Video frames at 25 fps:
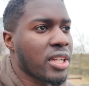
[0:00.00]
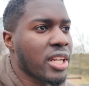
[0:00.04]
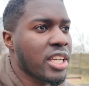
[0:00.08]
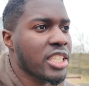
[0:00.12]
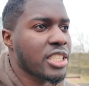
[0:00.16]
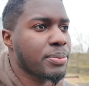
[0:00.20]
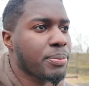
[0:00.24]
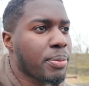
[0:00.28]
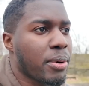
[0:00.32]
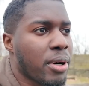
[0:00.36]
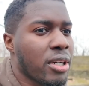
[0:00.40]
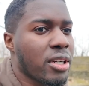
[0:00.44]

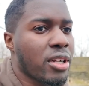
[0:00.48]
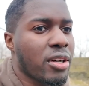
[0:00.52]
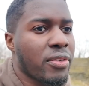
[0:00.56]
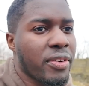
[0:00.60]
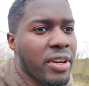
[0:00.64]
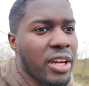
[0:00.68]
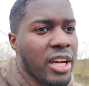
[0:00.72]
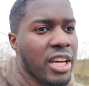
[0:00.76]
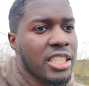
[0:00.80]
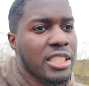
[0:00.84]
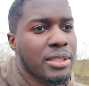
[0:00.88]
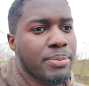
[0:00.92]
next part of
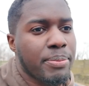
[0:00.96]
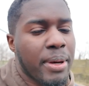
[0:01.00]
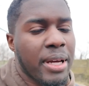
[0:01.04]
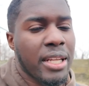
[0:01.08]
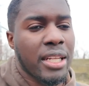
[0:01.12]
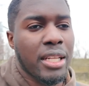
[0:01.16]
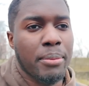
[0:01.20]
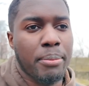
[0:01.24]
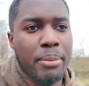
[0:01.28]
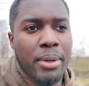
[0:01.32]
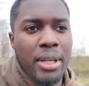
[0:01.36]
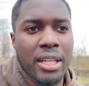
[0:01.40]

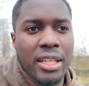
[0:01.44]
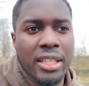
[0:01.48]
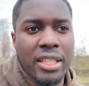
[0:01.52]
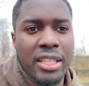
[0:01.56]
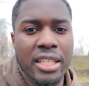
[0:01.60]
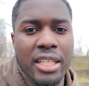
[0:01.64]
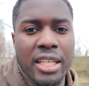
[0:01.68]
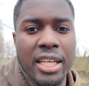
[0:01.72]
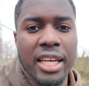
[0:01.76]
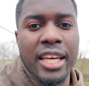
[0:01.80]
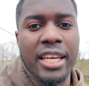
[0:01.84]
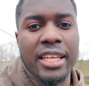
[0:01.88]

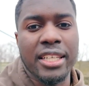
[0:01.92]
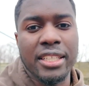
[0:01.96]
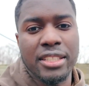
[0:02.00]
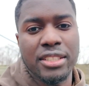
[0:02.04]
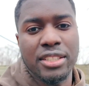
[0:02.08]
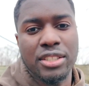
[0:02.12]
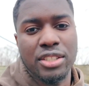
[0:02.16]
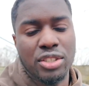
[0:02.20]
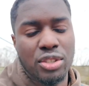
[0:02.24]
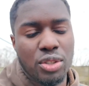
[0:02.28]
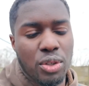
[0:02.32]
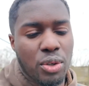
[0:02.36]
expandability is
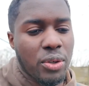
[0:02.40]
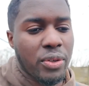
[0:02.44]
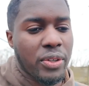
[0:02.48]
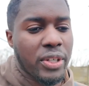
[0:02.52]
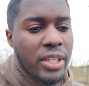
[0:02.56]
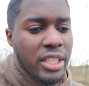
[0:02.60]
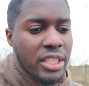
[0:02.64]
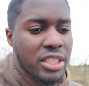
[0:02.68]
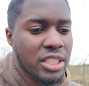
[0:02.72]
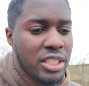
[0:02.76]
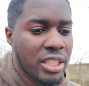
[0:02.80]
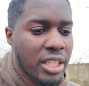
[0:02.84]

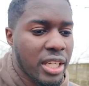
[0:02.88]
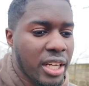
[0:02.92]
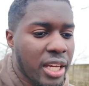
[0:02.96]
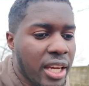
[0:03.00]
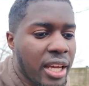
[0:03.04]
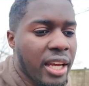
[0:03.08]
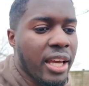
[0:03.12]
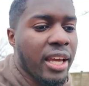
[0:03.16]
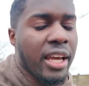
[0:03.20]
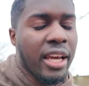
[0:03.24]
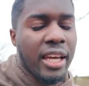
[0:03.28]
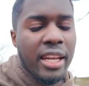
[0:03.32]
storage.
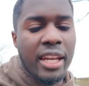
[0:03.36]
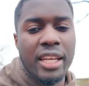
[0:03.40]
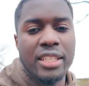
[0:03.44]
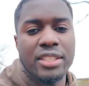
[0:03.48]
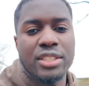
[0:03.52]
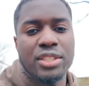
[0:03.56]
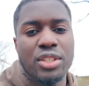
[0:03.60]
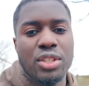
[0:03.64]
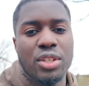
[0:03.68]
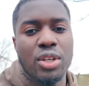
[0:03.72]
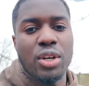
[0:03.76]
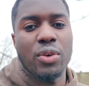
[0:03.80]
And
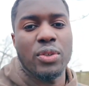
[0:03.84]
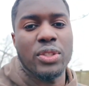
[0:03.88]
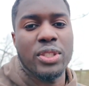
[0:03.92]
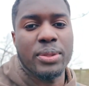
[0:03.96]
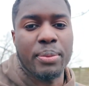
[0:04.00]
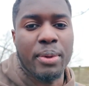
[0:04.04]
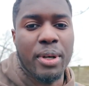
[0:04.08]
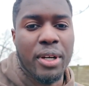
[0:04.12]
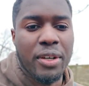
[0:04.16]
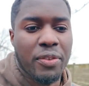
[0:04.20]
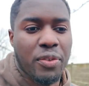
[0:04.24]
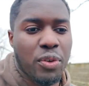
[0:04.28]
as you know,
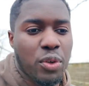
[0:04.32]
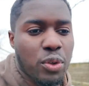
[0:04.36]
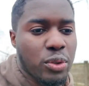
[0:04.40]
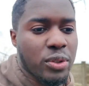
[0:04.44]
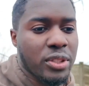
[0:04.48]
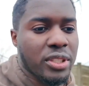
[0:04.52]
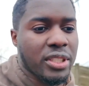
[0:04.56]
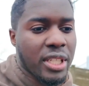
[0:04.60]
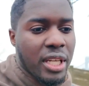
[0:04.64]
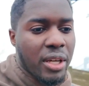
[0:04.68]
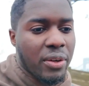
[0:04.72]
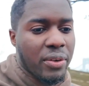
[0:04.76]

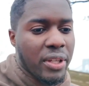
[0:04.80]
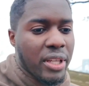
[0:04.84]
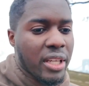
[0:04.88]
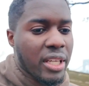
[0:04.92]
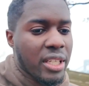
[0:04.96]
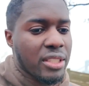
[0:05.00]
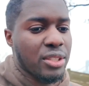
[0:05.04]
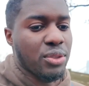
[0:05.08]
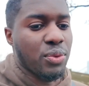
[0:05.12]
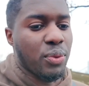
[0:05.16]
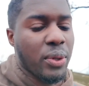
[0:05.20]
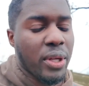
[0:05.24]
smartphones
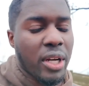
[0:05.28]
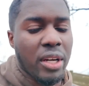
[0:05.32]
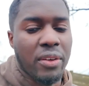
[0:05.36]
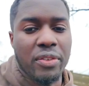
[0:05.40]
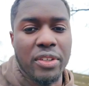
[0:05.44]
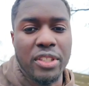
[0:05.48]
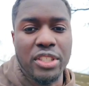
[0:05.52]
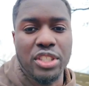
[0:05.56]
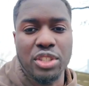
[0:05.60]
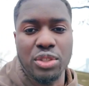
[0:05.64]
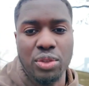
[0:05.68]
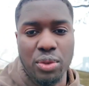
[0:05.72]
nowadays,
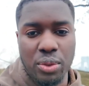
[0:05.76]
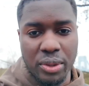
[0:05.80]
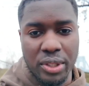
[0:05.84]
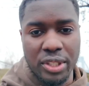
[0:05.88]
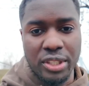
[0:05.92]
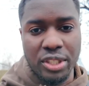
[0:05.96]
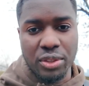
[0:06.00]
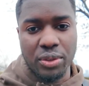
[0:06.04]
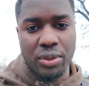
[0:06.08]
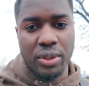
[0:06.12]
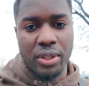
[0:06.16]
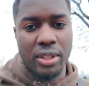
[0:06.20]
whatever
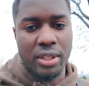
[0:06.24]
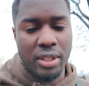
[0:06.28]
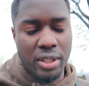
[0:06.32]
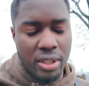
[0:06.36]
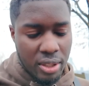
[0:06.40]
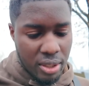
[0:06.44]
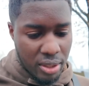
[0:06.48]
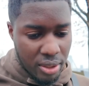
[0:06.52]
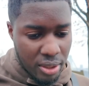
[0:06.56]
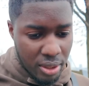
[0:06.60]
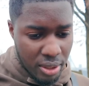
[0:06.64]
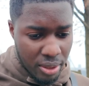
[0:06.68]
storage you
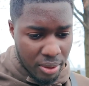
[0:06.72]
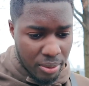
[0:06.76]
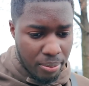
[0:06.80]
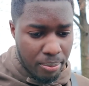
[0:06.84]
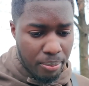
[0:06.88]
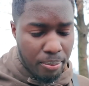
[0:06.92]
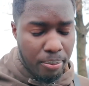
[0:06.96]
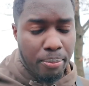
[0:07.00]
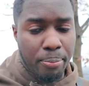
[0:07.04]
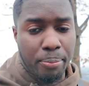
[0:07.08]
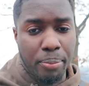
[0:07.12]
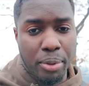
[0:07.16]

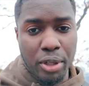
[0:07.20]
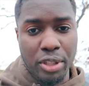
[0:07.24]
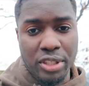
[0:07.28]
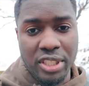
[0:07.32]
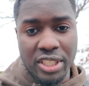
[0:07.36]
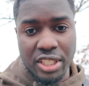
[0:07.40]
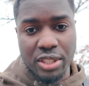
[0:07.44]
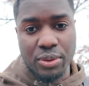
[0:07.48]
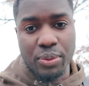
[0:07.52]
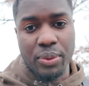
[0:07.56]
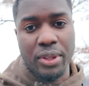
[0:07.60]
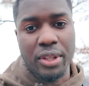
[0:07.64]

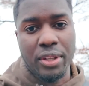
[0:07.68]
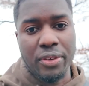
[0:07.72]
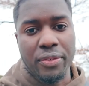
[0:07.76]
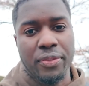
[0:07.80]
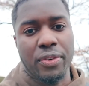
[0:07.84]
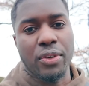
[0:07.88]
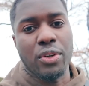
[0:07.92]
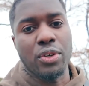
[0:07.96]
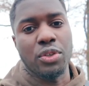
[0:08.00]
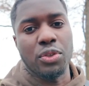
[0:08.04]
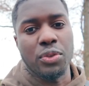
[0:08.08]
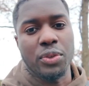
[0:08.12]
purchase with the
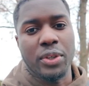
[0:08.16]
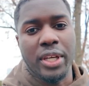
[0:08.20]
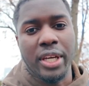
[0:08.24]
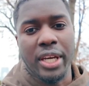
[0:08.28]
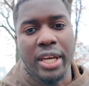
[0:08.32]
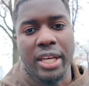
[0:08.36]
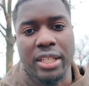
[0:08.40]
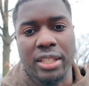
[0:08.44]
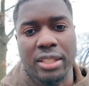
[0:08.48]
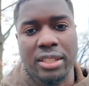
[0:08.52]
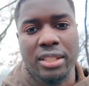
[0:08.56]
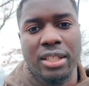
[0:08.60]
phone, you
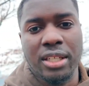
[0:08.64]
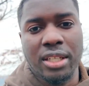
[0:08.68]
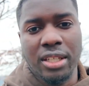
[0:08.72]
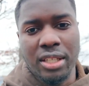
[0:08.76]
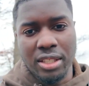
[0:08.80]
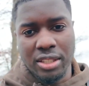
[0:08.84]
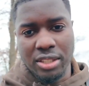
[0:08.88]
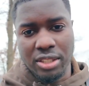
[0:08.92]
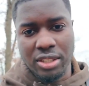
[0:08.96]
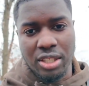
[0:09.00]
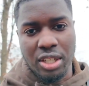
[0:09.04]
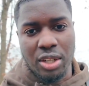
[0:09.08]
get
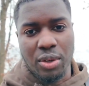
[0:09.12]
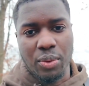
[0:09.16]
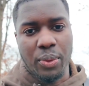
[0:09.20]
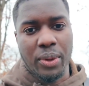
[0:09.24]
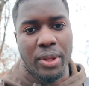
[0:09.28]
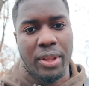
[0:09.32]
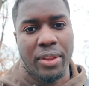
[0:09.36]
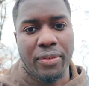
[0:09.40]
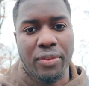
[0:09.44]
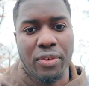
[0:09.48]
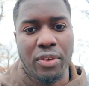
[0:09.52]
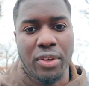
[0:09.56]
stuck
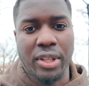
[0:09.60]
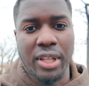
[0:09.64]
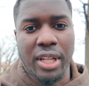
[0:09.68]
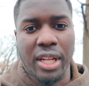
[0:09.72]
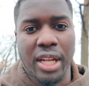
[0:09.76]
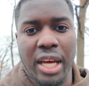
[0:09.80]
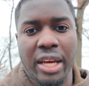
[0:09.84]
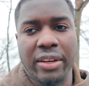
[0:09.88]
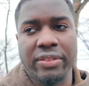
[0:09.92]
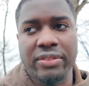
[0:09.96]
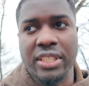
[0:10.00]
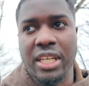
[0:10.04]
with for the
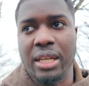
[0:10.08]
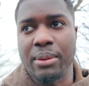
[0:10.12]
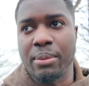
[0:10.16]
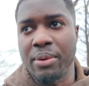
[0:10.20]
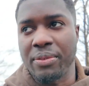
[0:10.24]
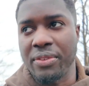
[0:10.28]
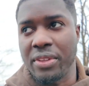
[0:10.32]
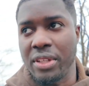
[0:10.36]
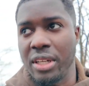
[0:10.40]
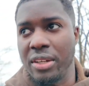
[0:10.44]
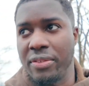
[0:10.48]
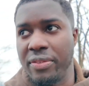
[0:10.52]
lifetime
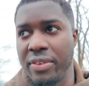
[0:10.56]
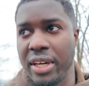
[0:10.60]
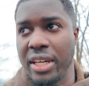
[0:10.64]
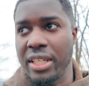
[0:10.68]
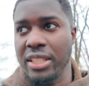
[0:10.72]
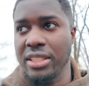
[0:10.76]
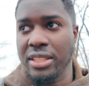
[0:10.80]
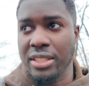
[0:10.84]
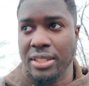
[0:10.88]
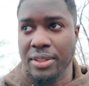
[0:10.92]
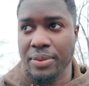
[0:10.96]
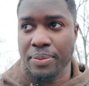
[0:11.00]
of the
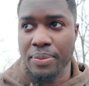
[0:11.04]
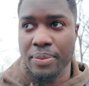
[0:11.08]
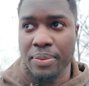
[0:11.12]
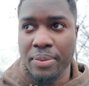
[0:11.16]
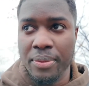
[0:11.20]
device.